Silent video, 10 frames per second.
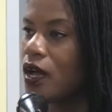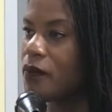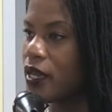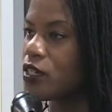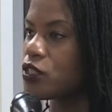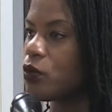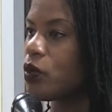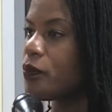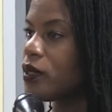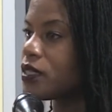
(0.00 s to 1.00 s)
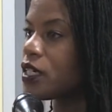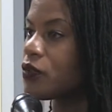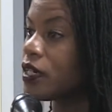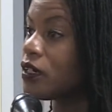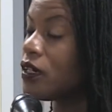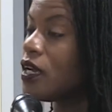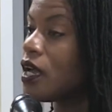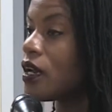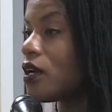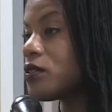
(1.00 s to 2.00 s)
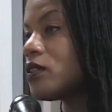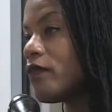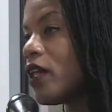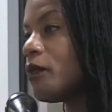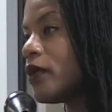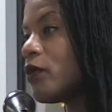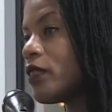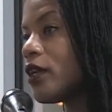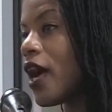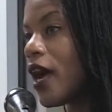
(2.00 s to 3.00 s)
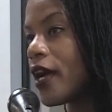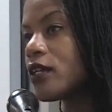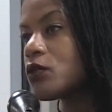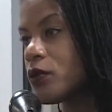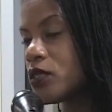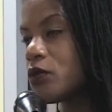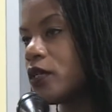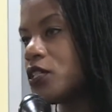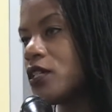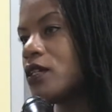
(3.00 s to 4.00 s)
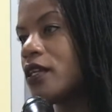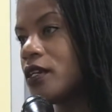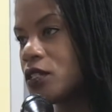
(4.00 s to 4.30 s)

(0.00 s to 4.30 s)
making sure we're building greener, and also developing with an eye towards the region that